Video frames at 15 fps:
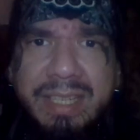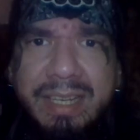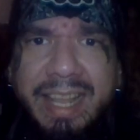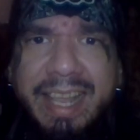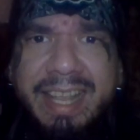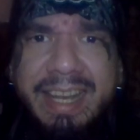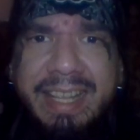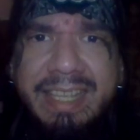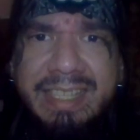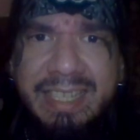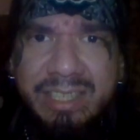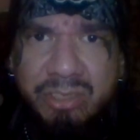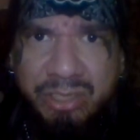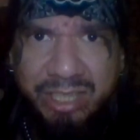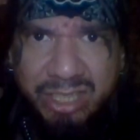Ladies
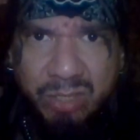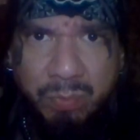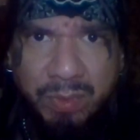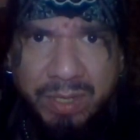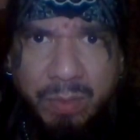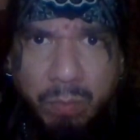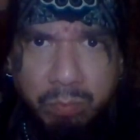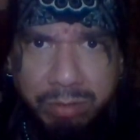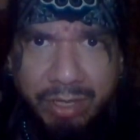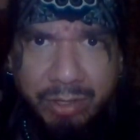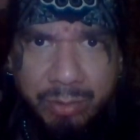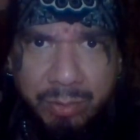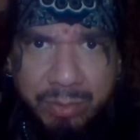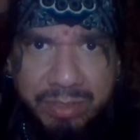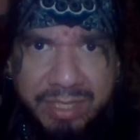and gentlemen,
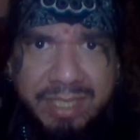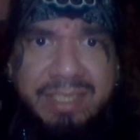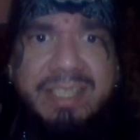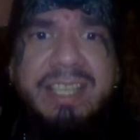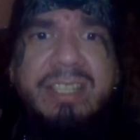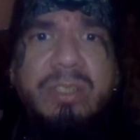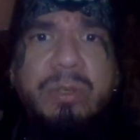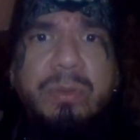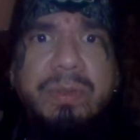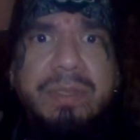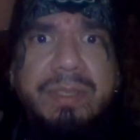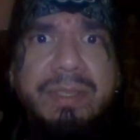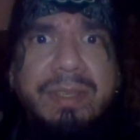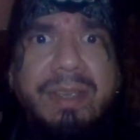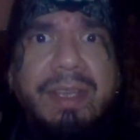brothers and
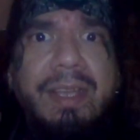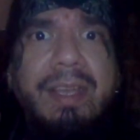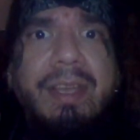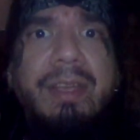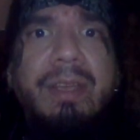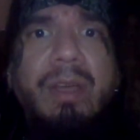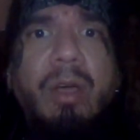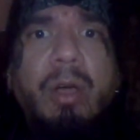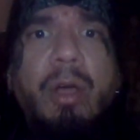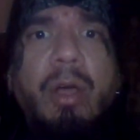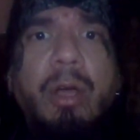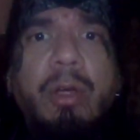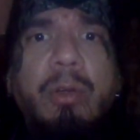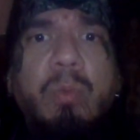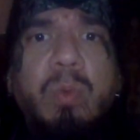sisters.
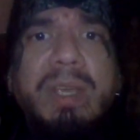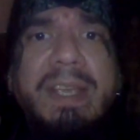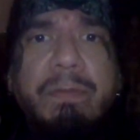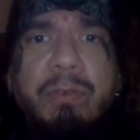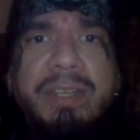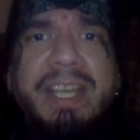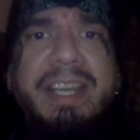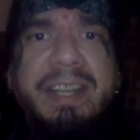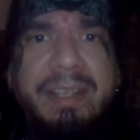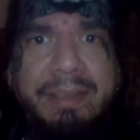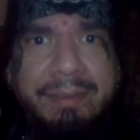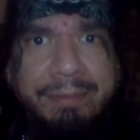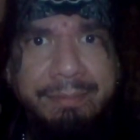Are we forgetting?